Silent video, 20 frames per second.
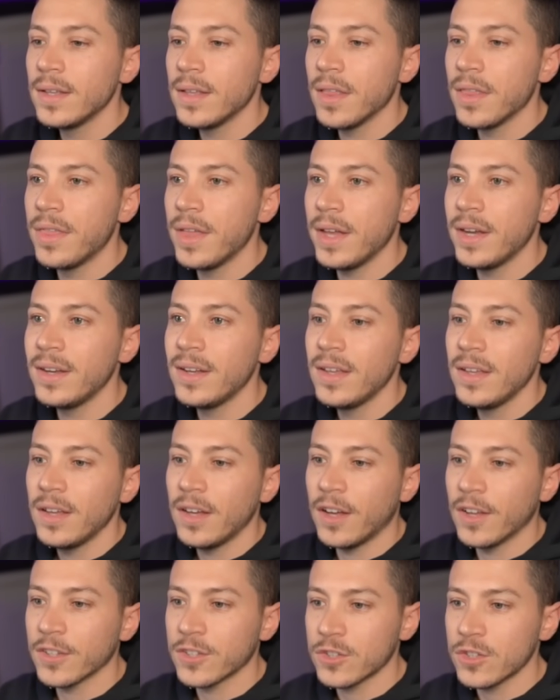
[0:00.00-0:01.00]
then
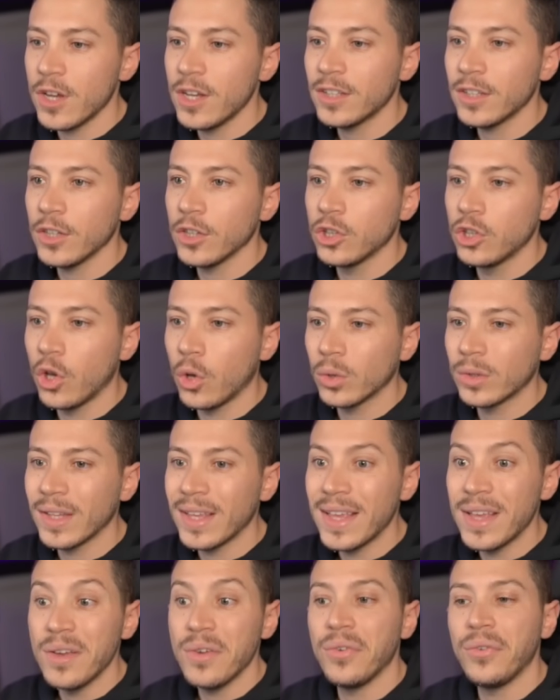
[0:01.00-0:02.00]

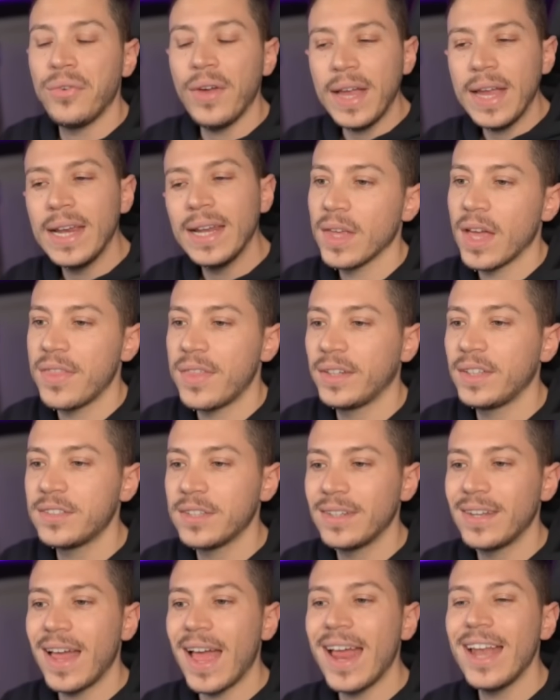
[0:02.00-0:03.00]
assert.fail, and that is
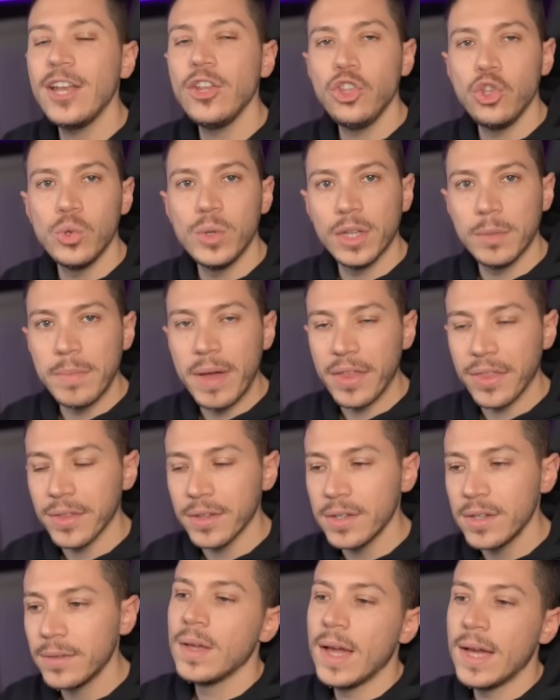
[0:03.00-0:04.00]
an NUnit
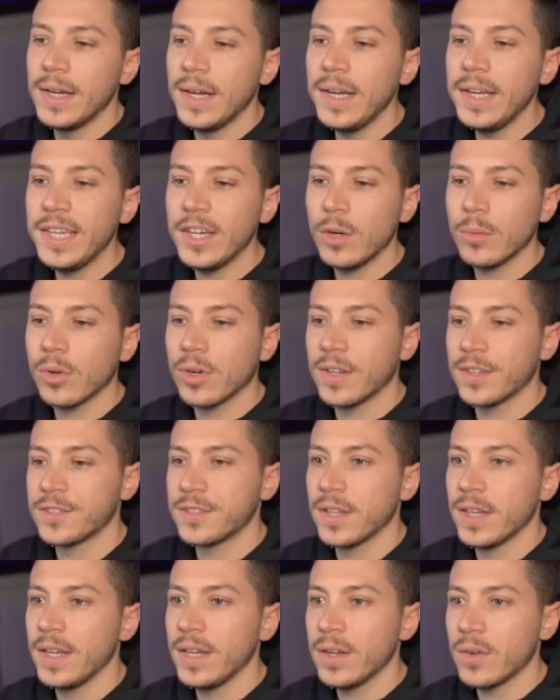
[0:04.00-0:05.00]
method. And in here, I'm going to
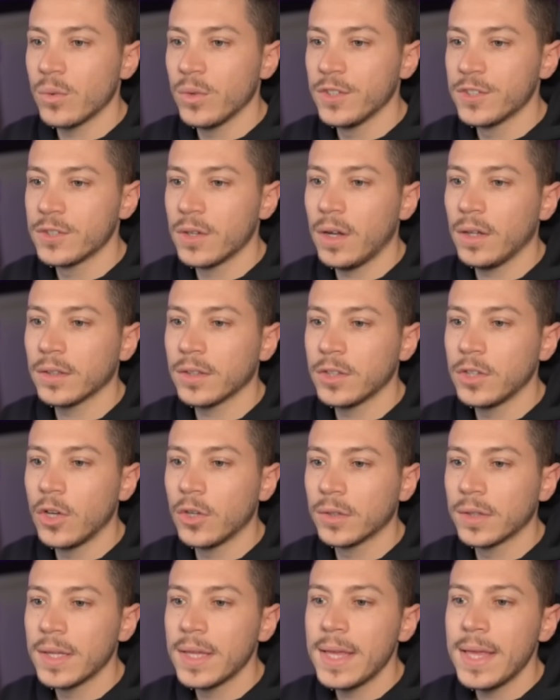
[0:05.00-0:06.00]
say
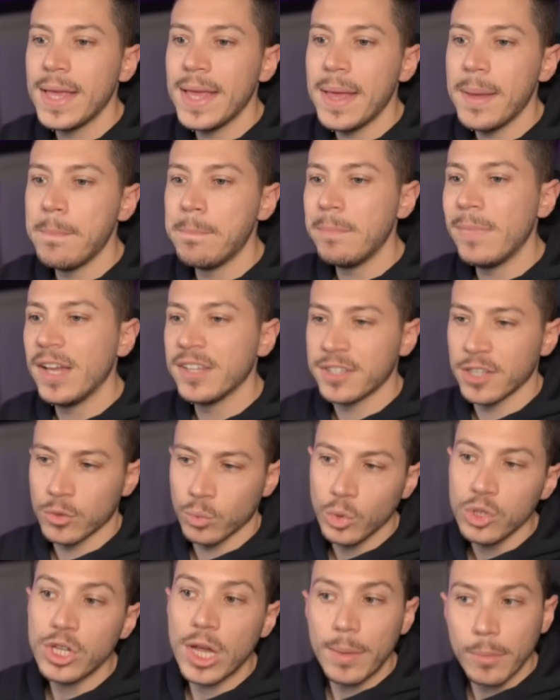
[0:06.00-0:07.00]
result.message,
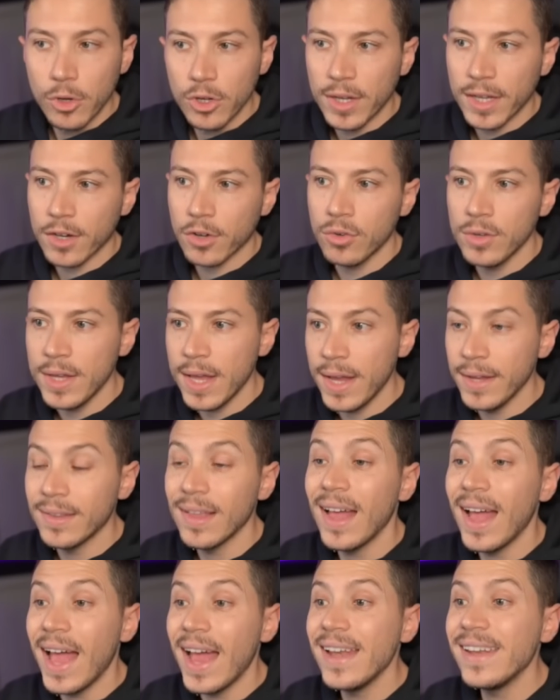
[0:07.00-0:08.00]
which I'm going to create.
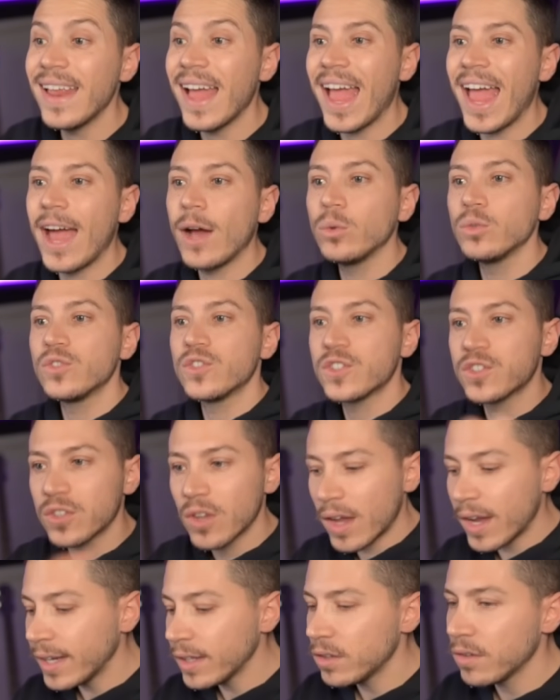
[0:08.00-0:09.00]
And
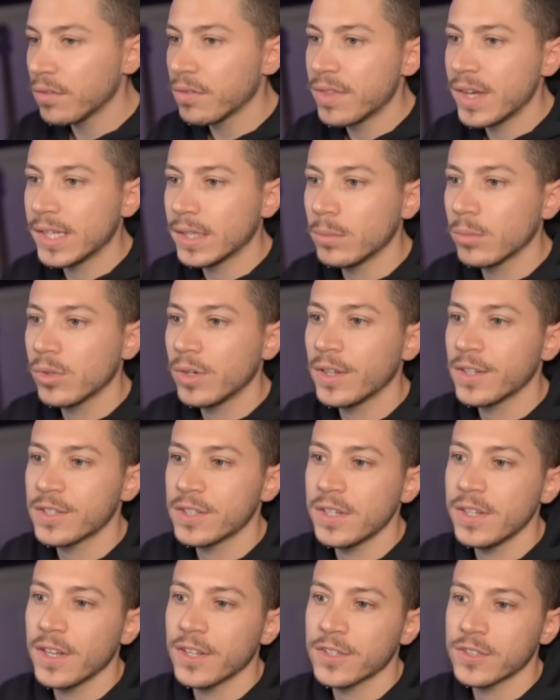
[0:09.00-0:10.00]
outside of that, I'm going to
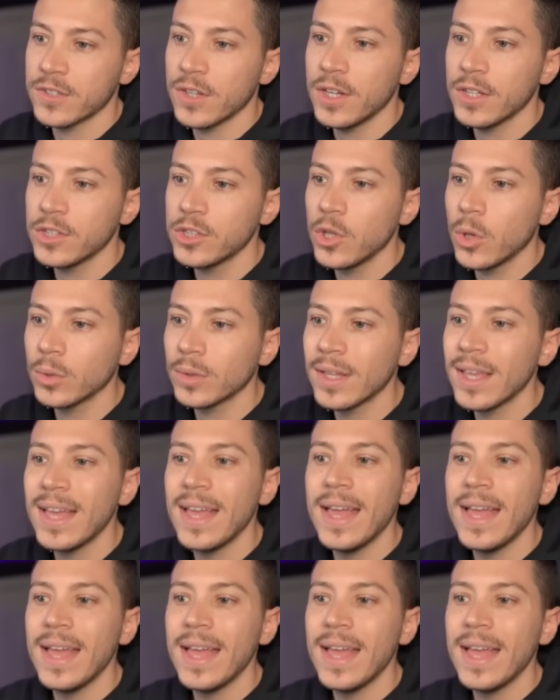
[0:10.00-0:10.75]
say assert.pending